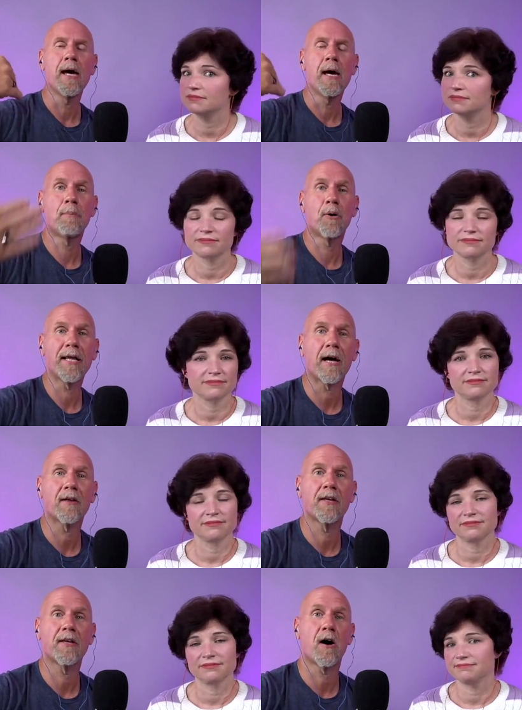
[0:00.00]
Speaker 1: putting
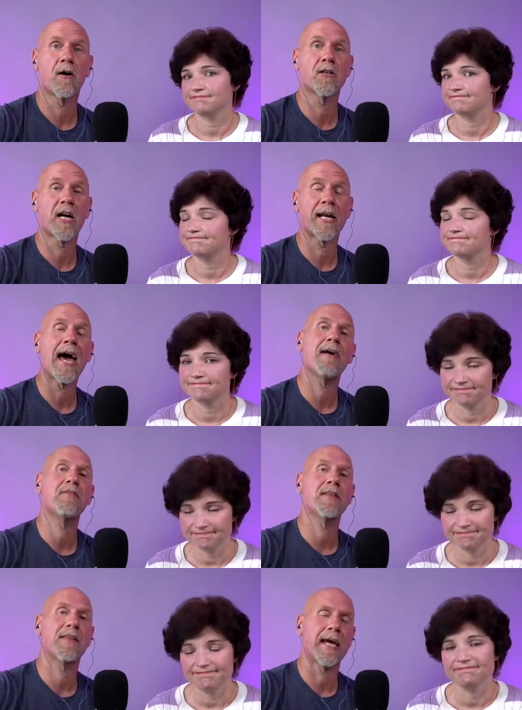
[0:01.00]
out the knowledge and
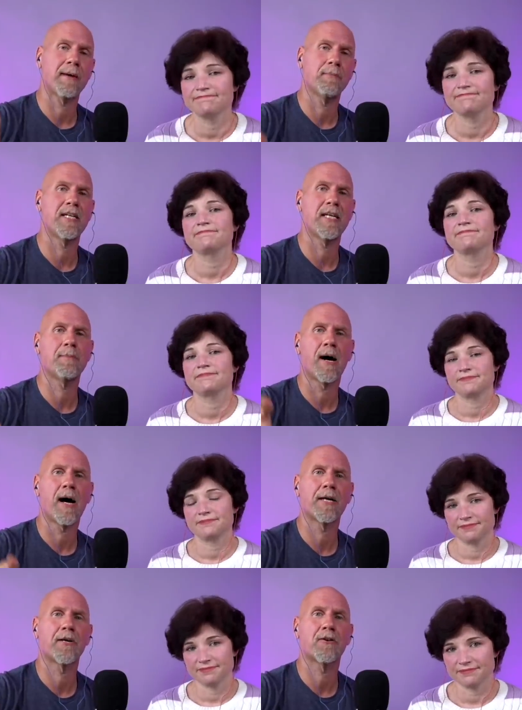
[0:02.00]
having the MD
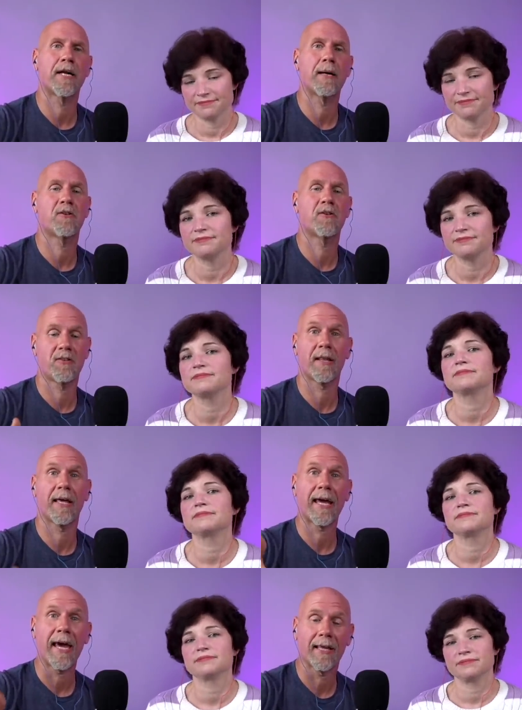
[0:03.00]
behind your name to say
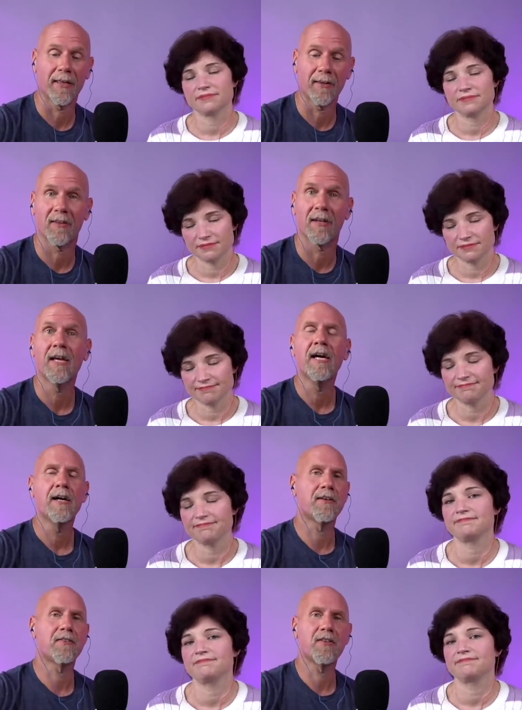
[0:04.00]
like, hey, listen,
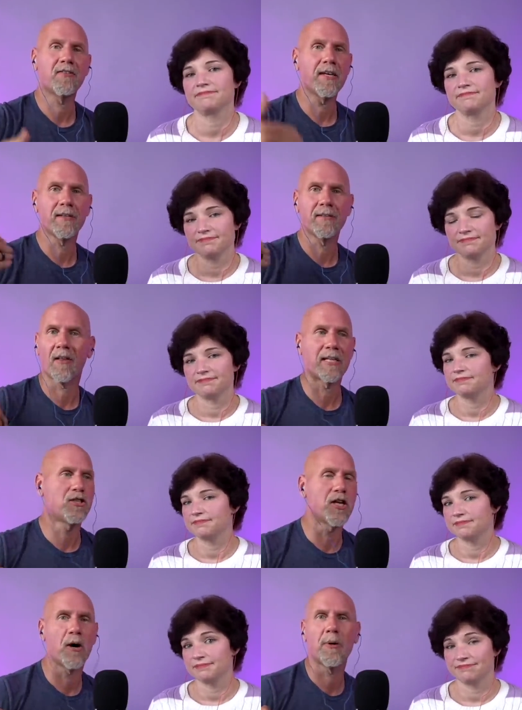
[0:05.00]
this isn't like
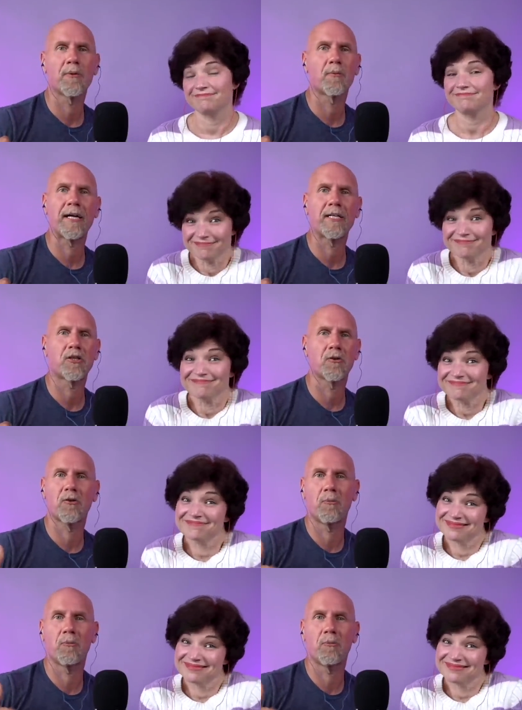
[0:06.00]
Joe and Rachel who